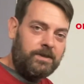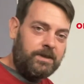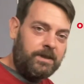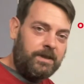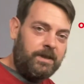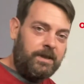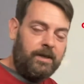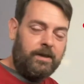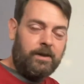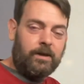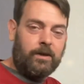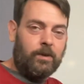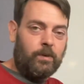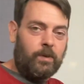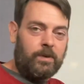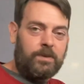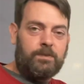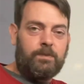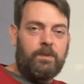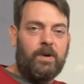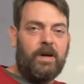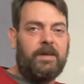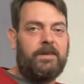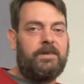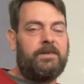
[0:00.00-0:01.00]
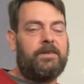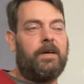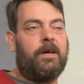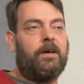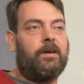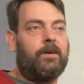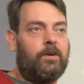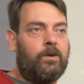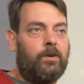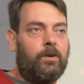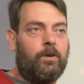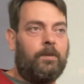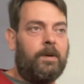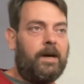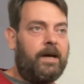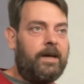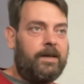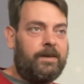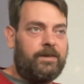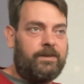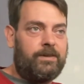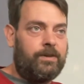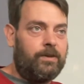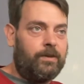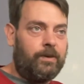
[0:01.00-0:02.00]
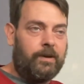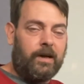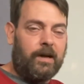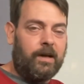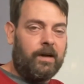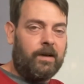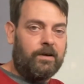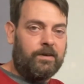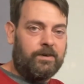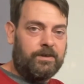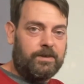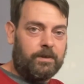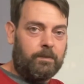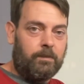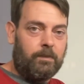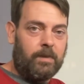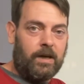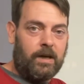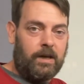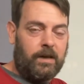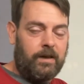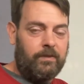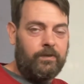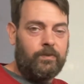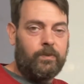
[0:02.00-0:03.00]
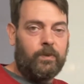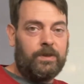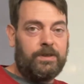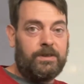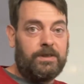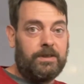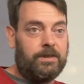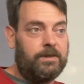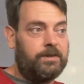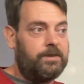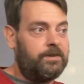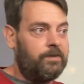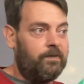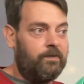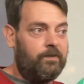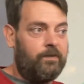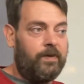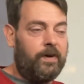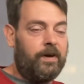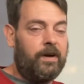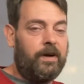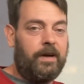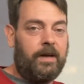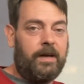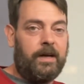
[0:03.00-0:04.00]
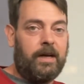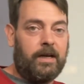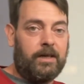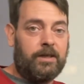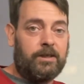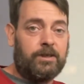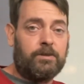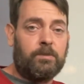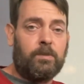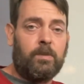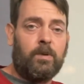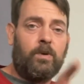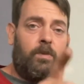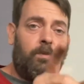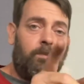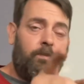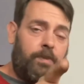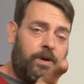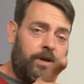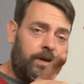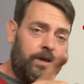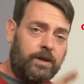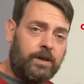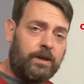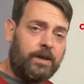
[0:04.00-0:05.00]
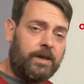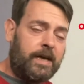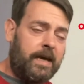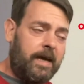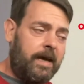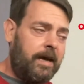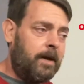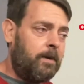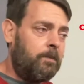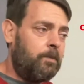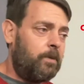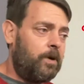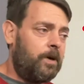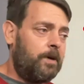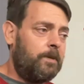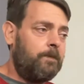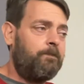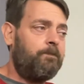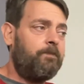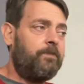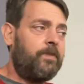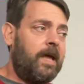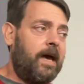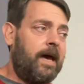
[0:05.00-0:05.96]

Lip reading: a year, which breaks down to about $2 a month, which is very negligible per camera.